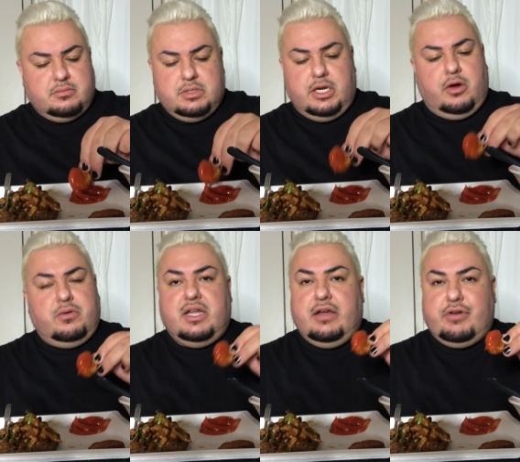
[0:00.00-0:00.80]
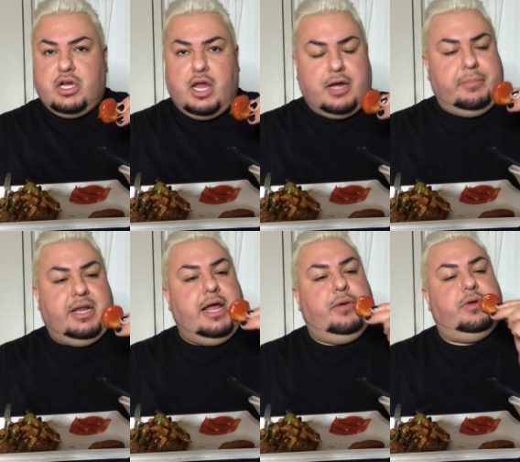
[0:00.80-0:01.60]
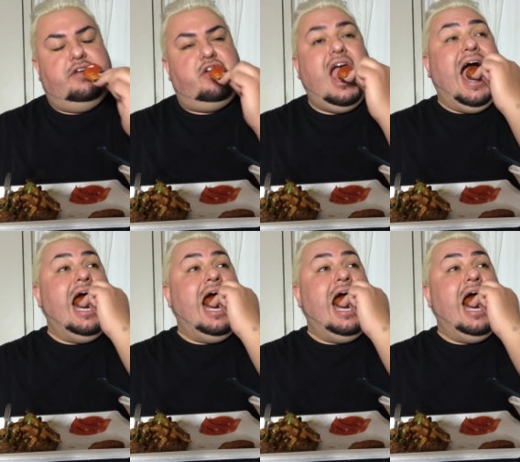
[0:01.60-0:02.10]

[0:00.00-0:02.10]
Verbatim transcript: you know, 11 o'clock, midnight, whatever.